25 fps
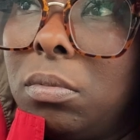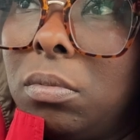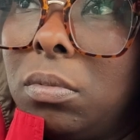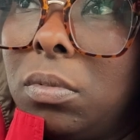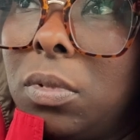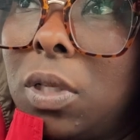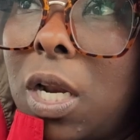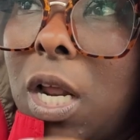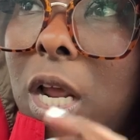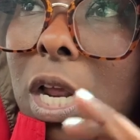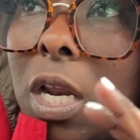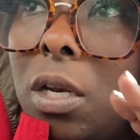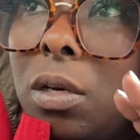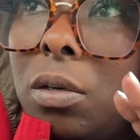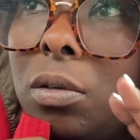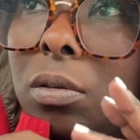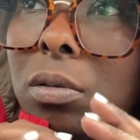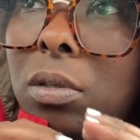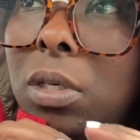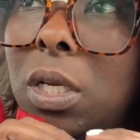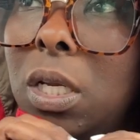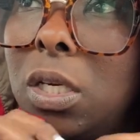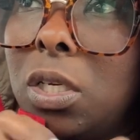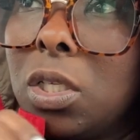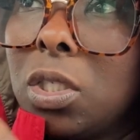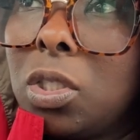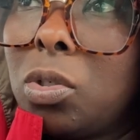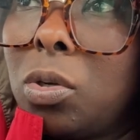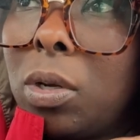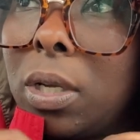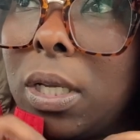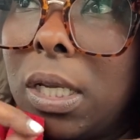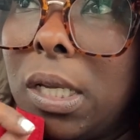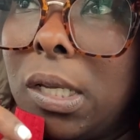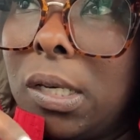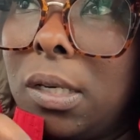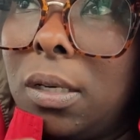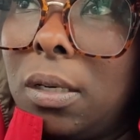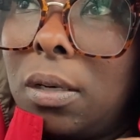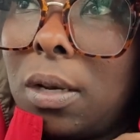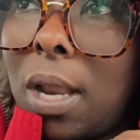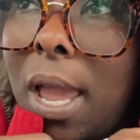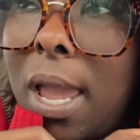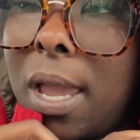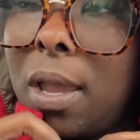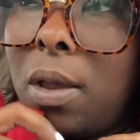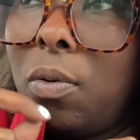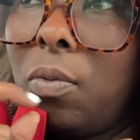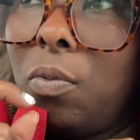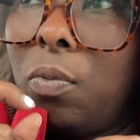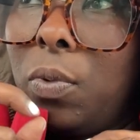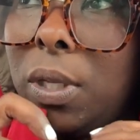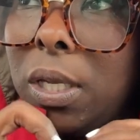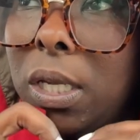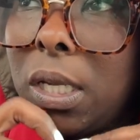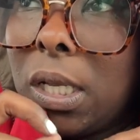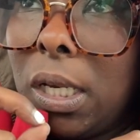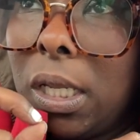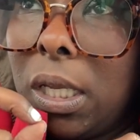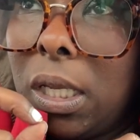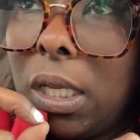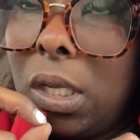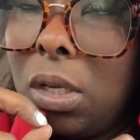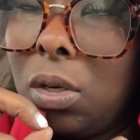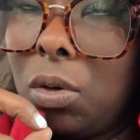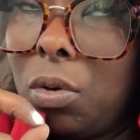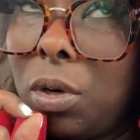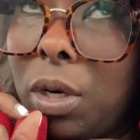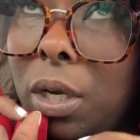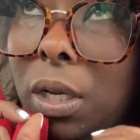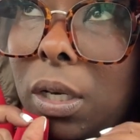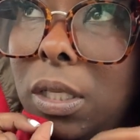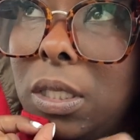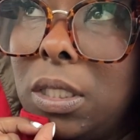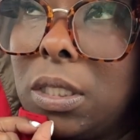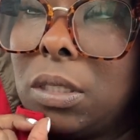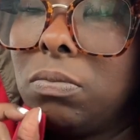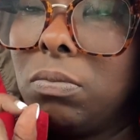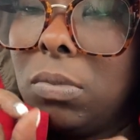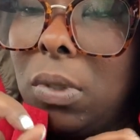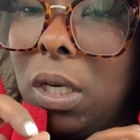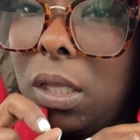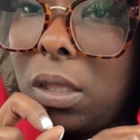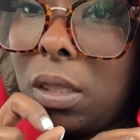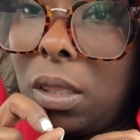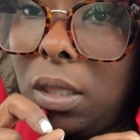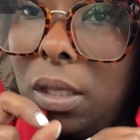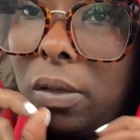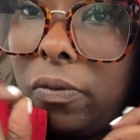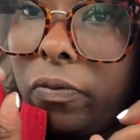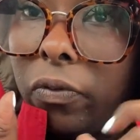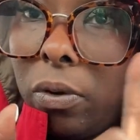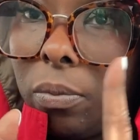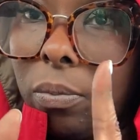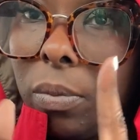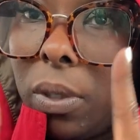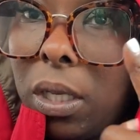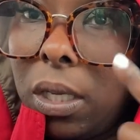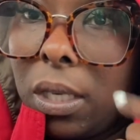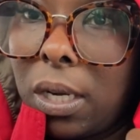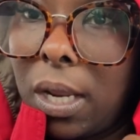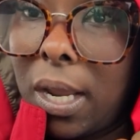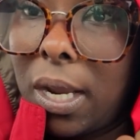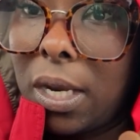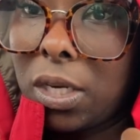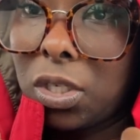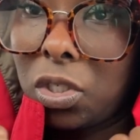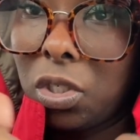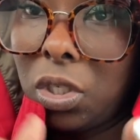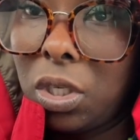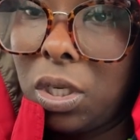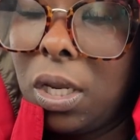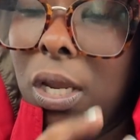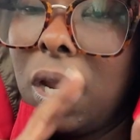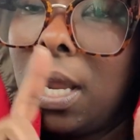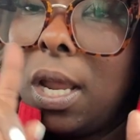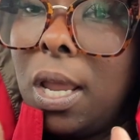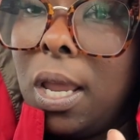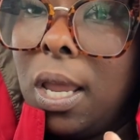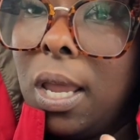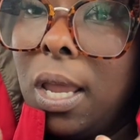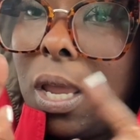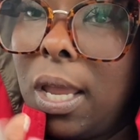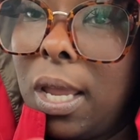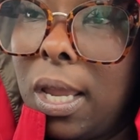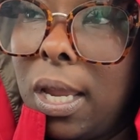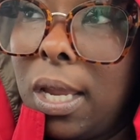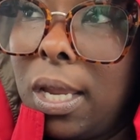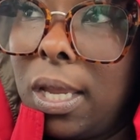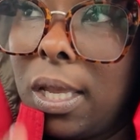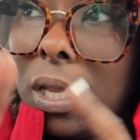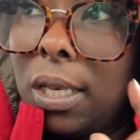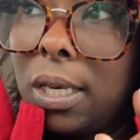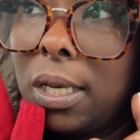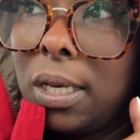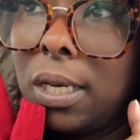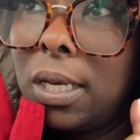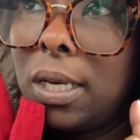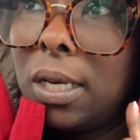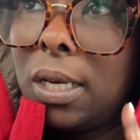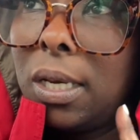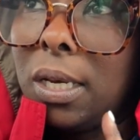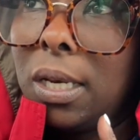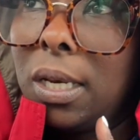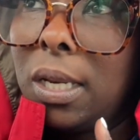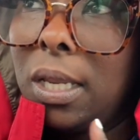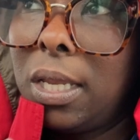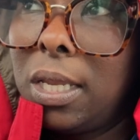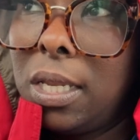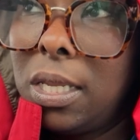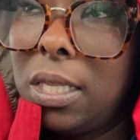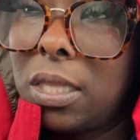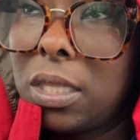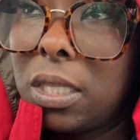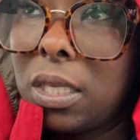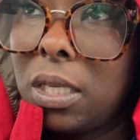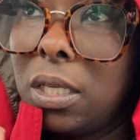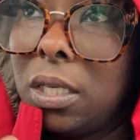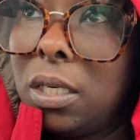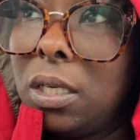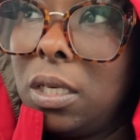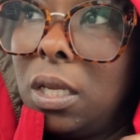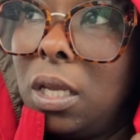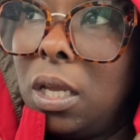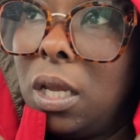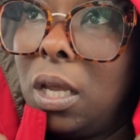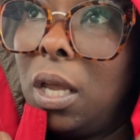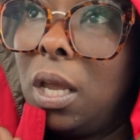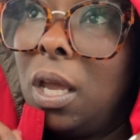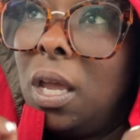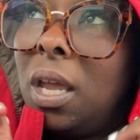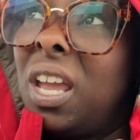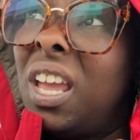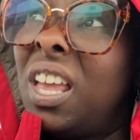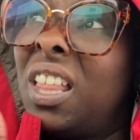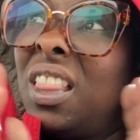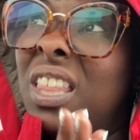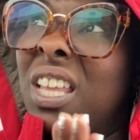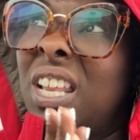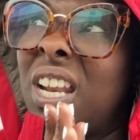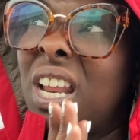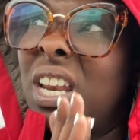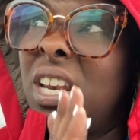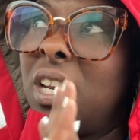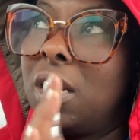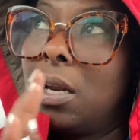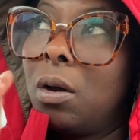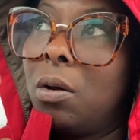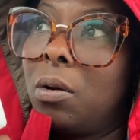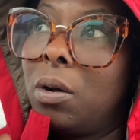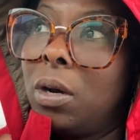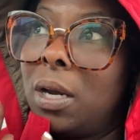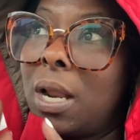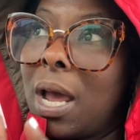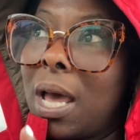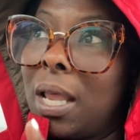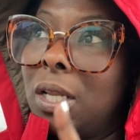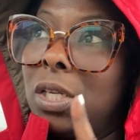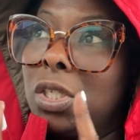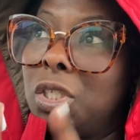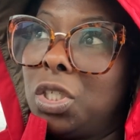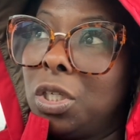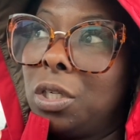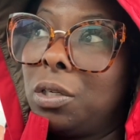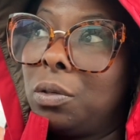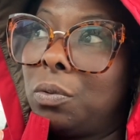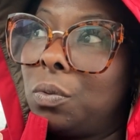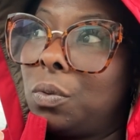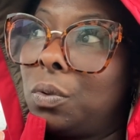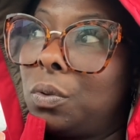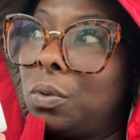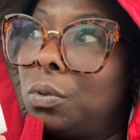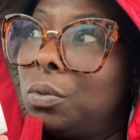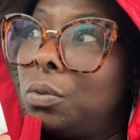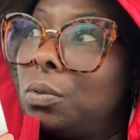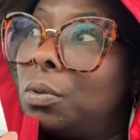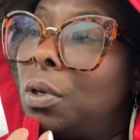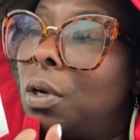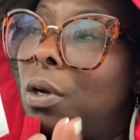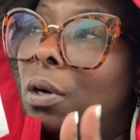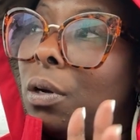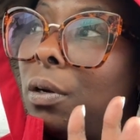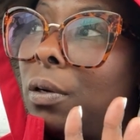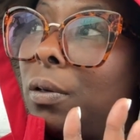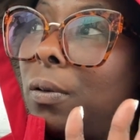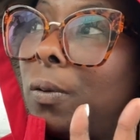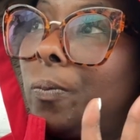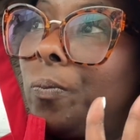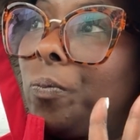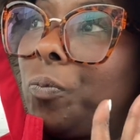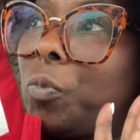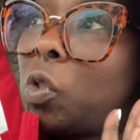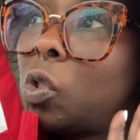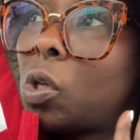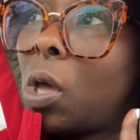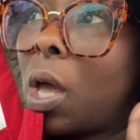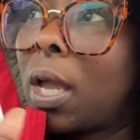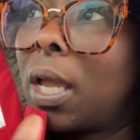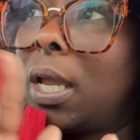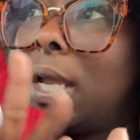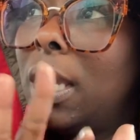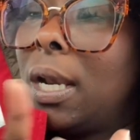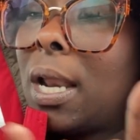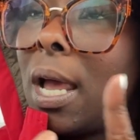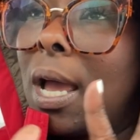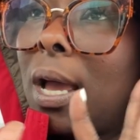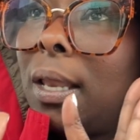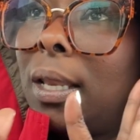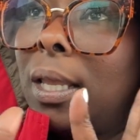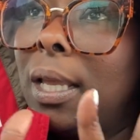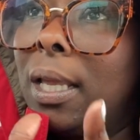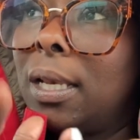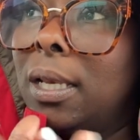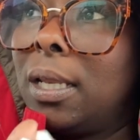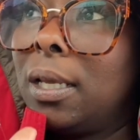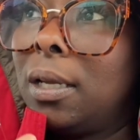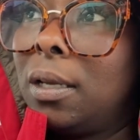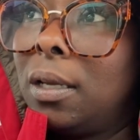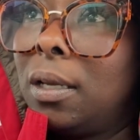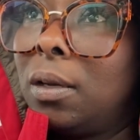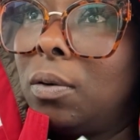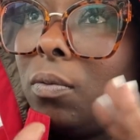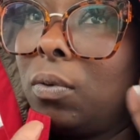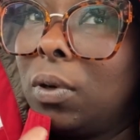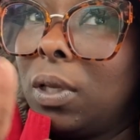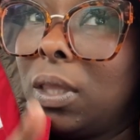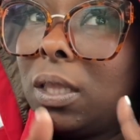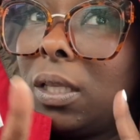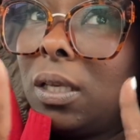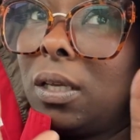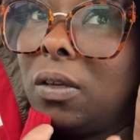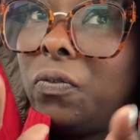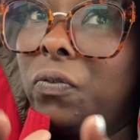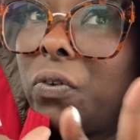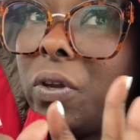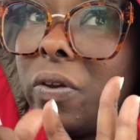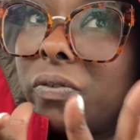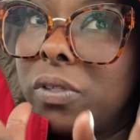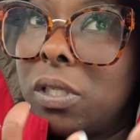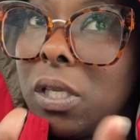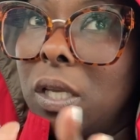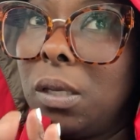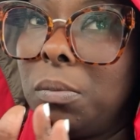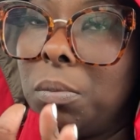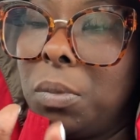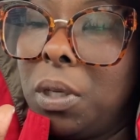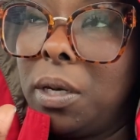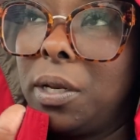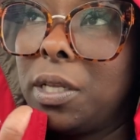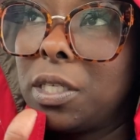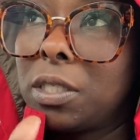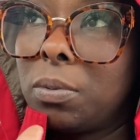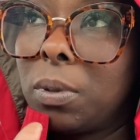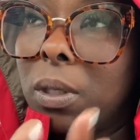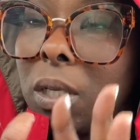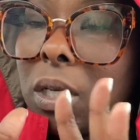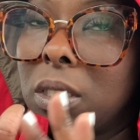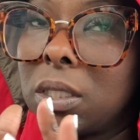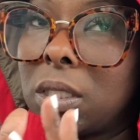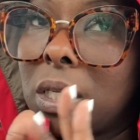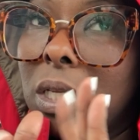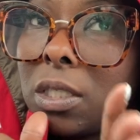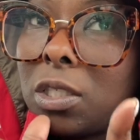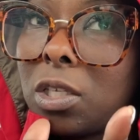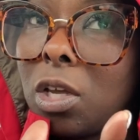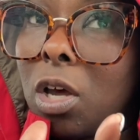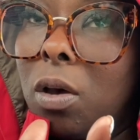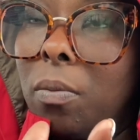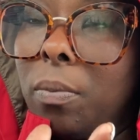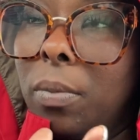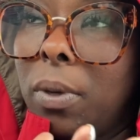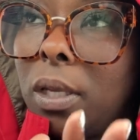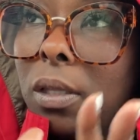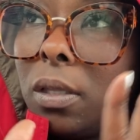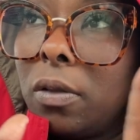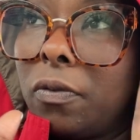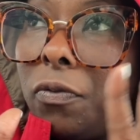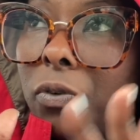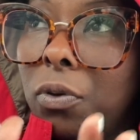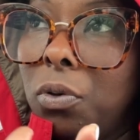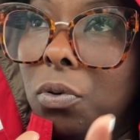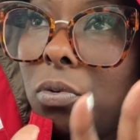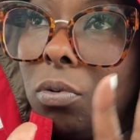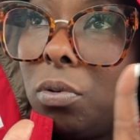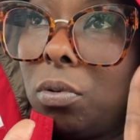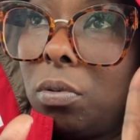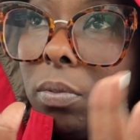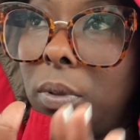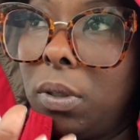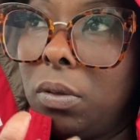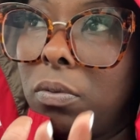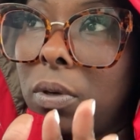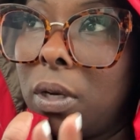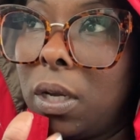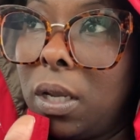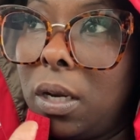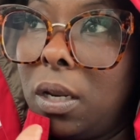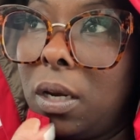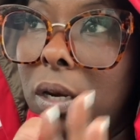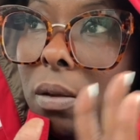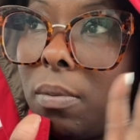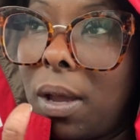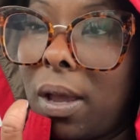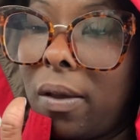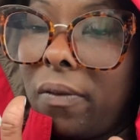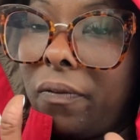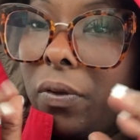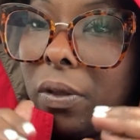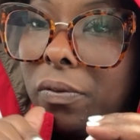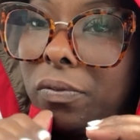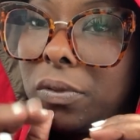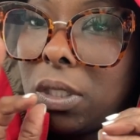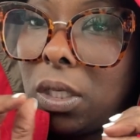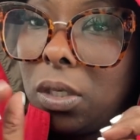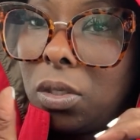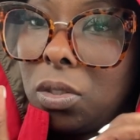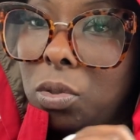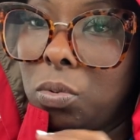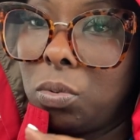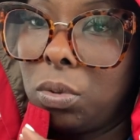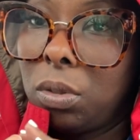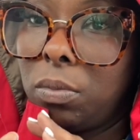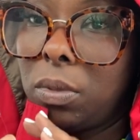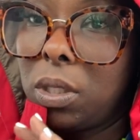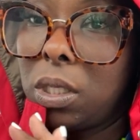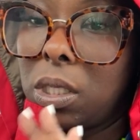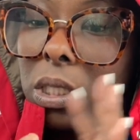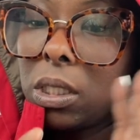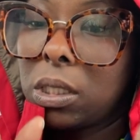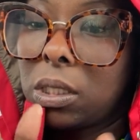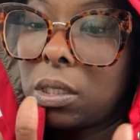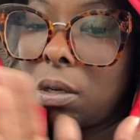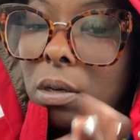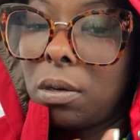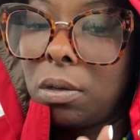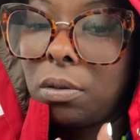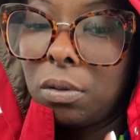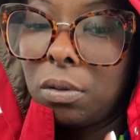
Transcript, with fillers: that I need to start getting like weekly or at least monthly for me and Ashlyn and Ethan and then I need to go to Dollar General. Um, so I can get all that done within 15 minutes because they told me the food will be ready in about 15 or 20 minutes. So